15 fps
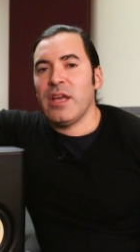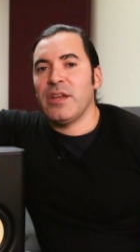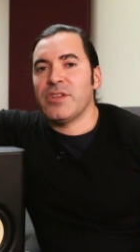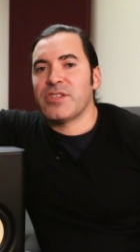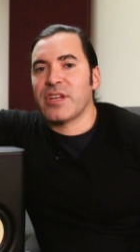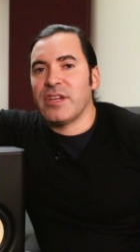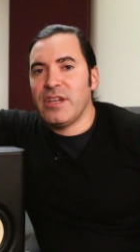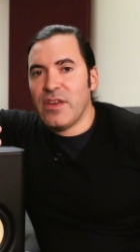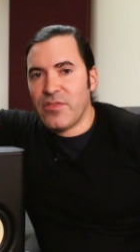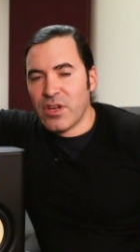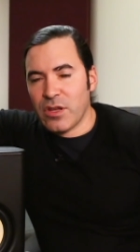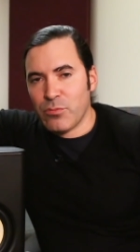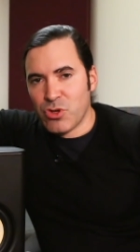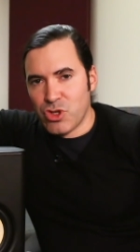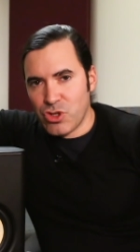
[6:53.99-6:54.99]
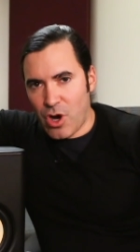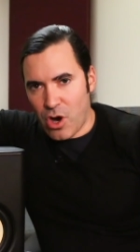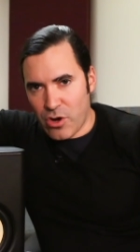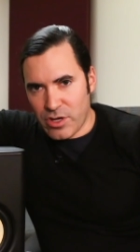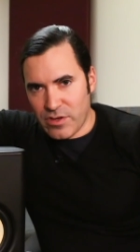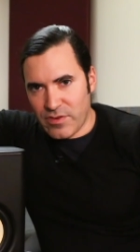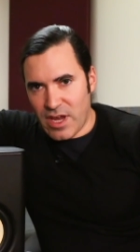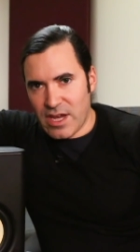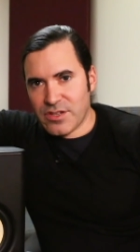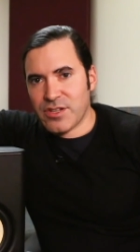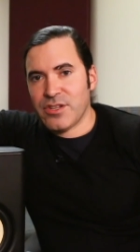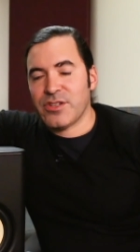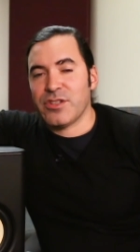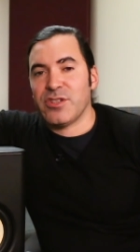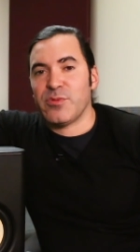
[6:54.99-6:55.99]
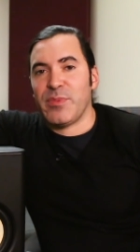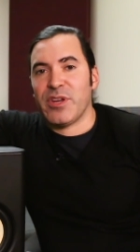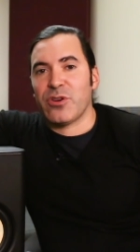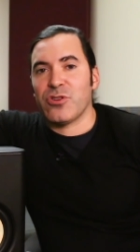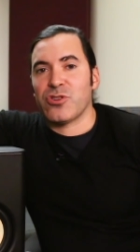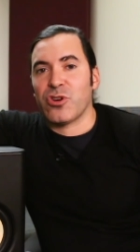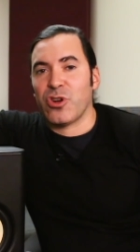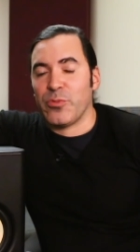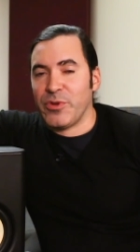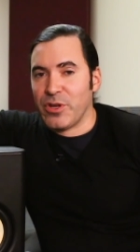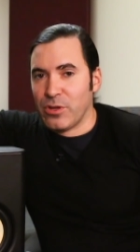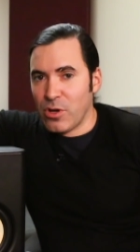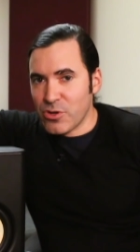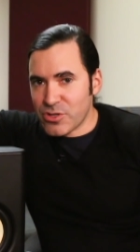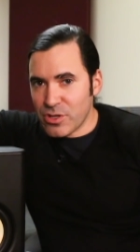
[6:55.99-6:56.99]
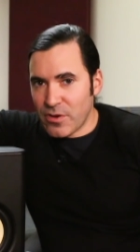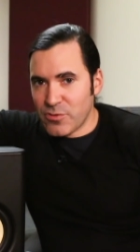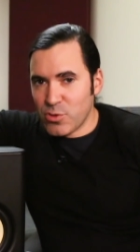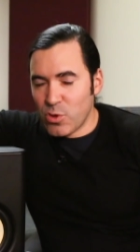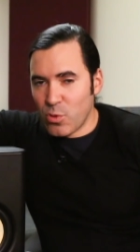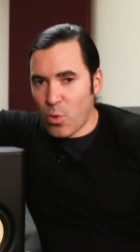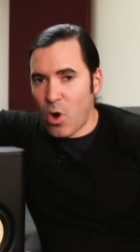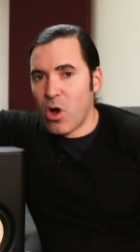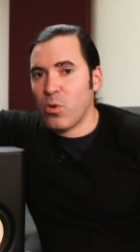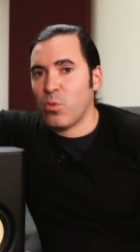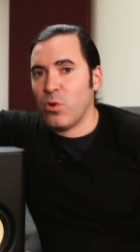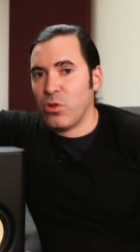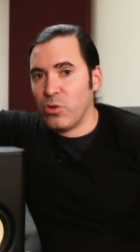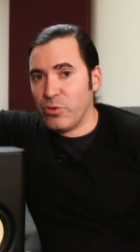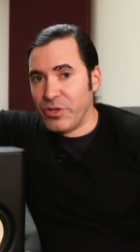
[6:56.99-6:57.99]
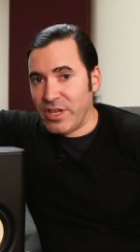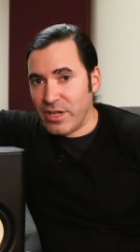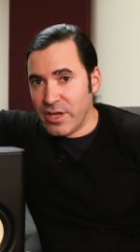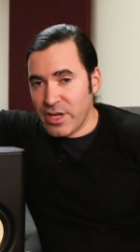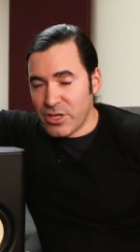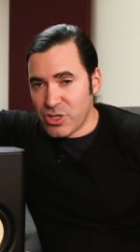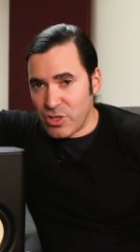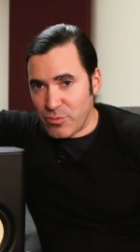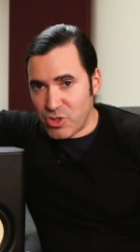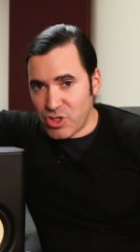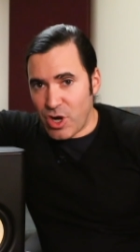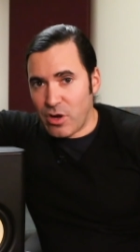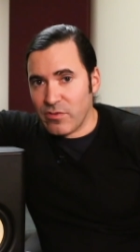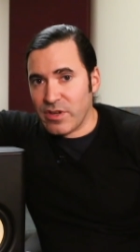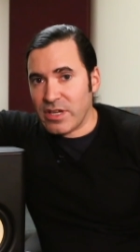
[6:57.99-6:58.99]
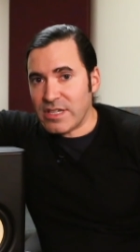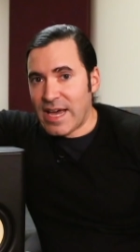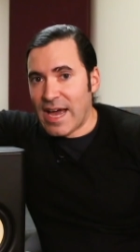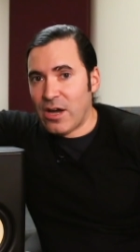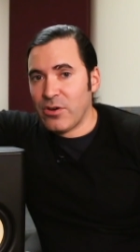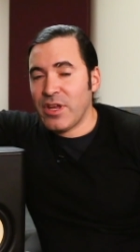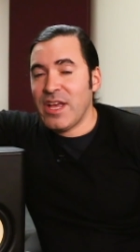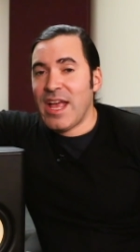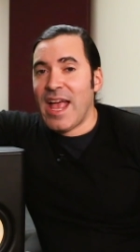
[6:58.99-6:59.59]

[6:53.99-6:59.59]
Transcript: In a significant majority of cases, the speakers are going to be close enough to a wall where they'll need some shelving down.